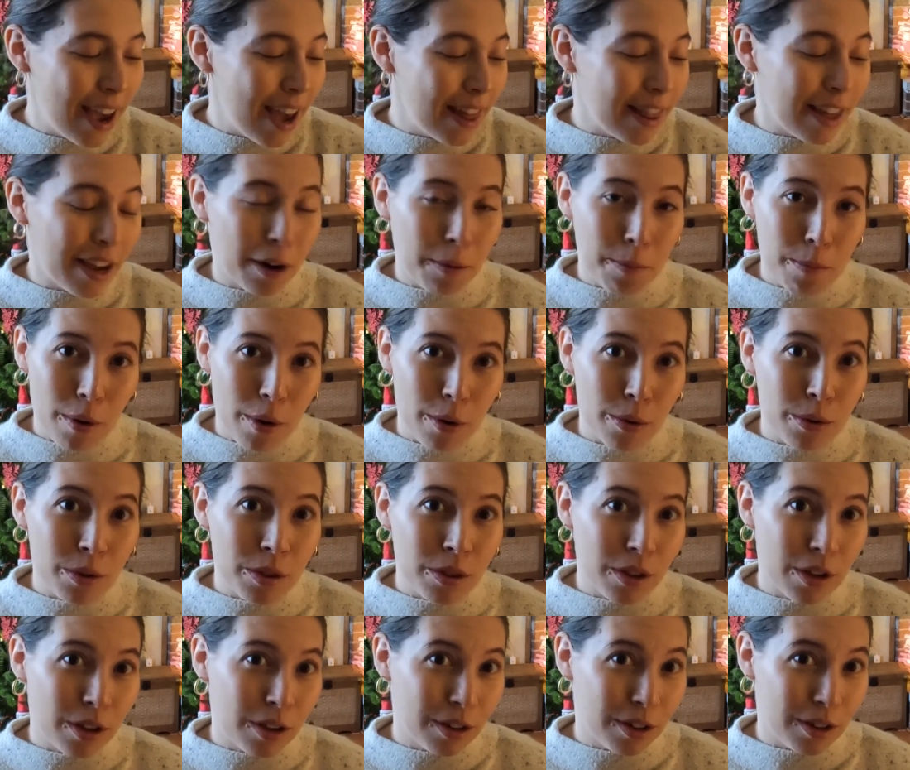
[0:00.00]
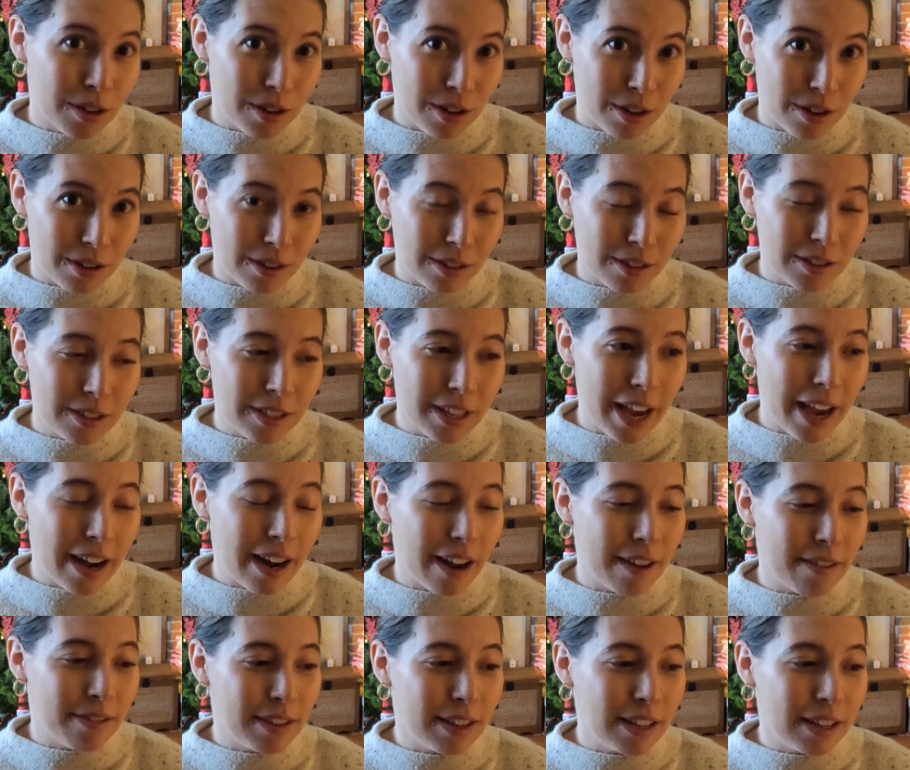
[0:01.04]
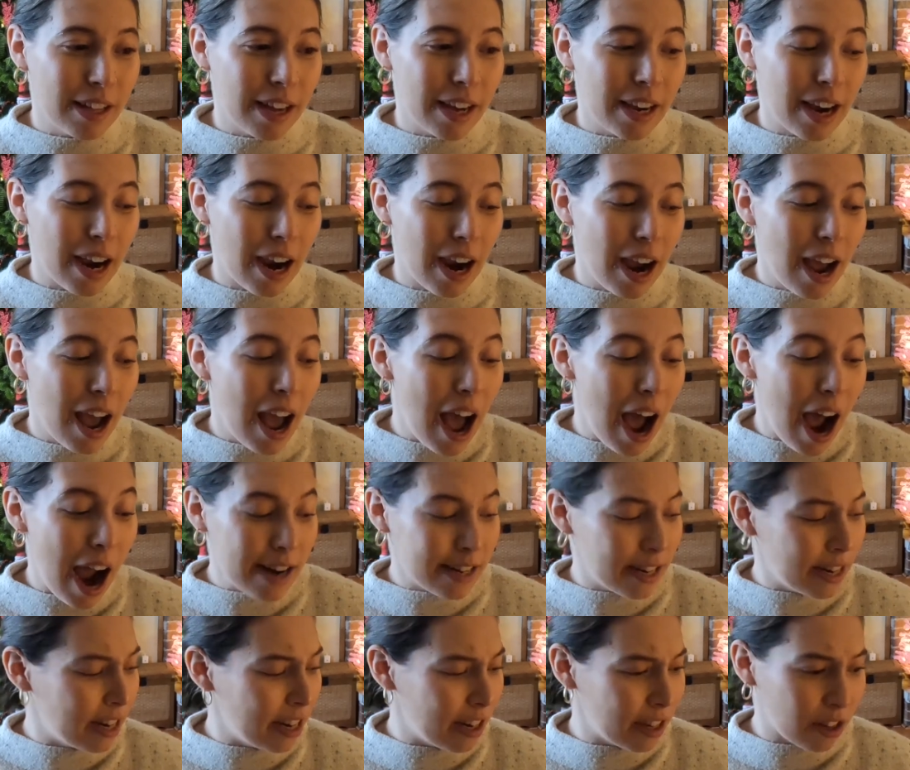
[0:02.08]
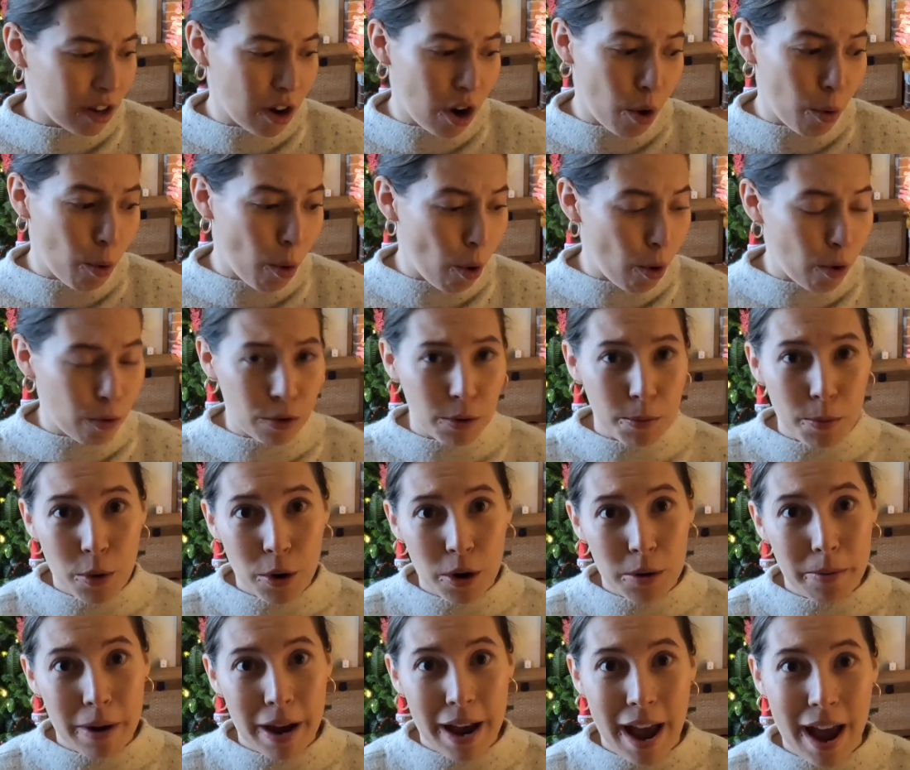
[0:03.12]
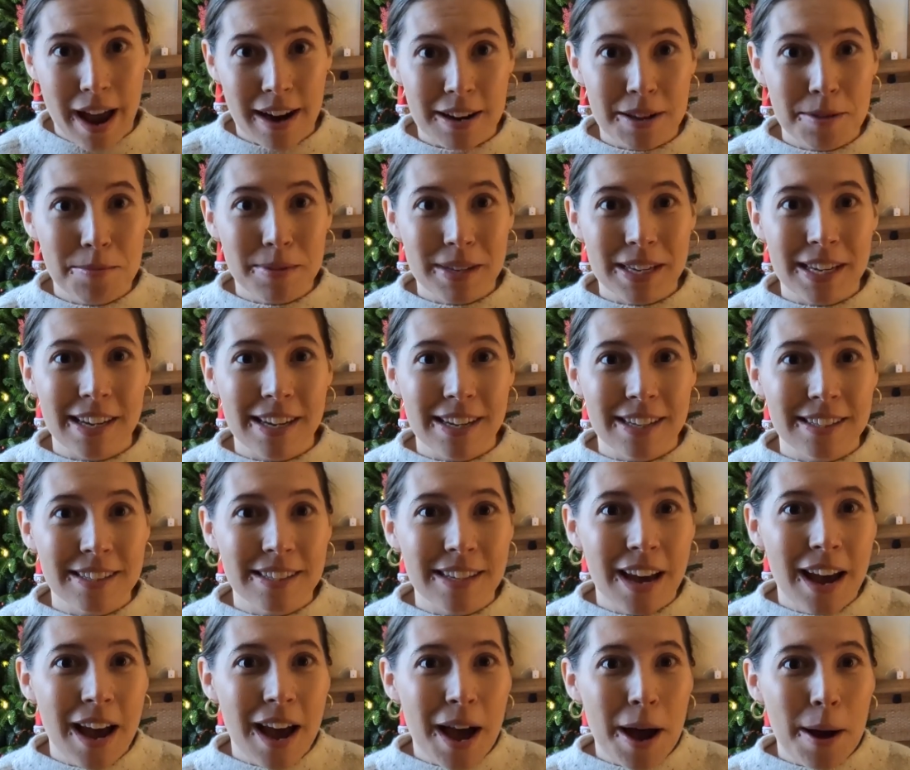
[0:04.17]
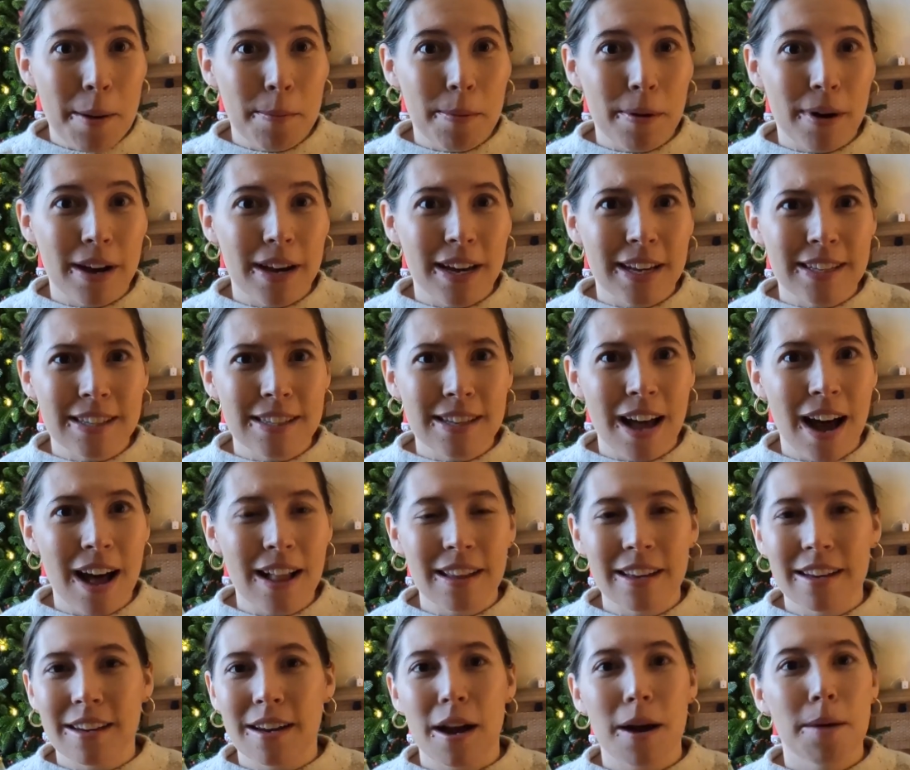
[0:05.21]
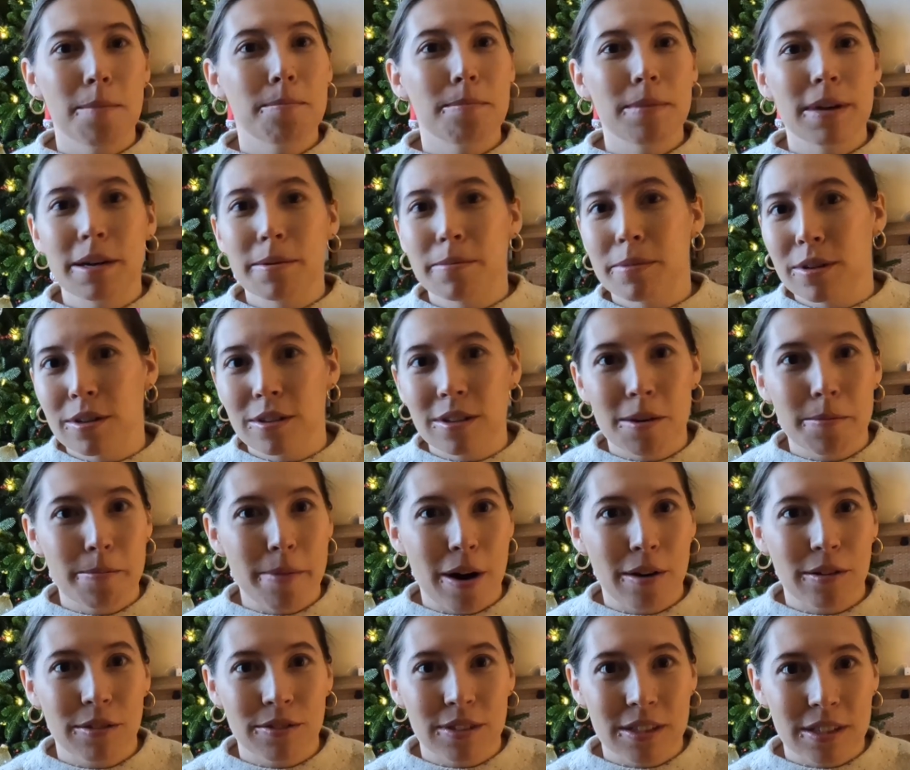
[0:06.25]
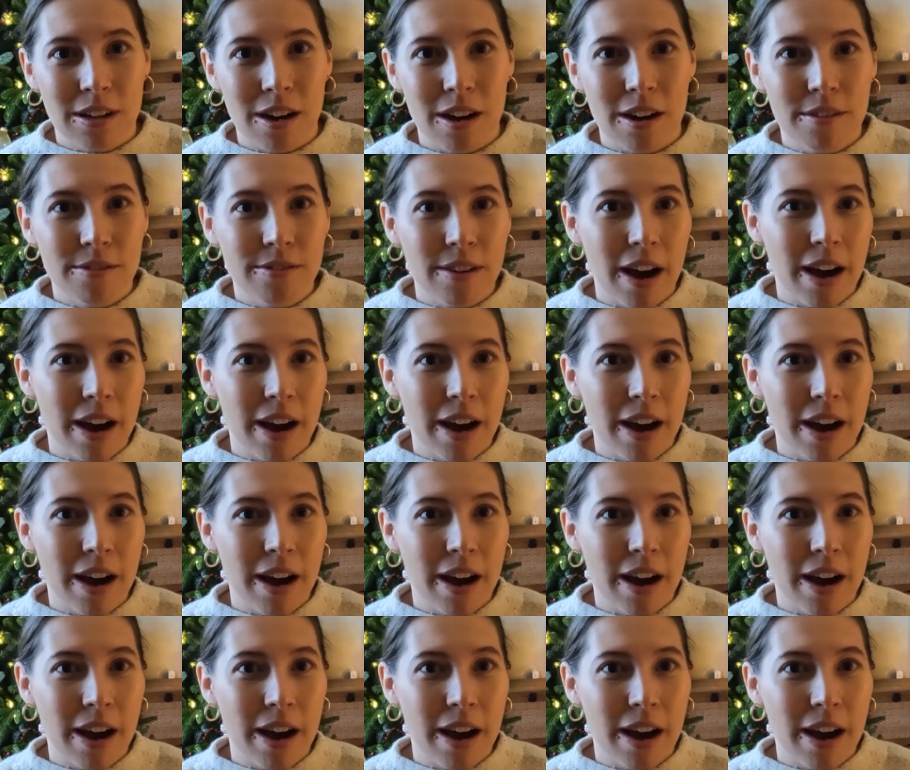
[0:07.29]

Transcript: They are both girls, and I feel like I didn't go overboard by any means, but it's not like a minimal amount of stuff.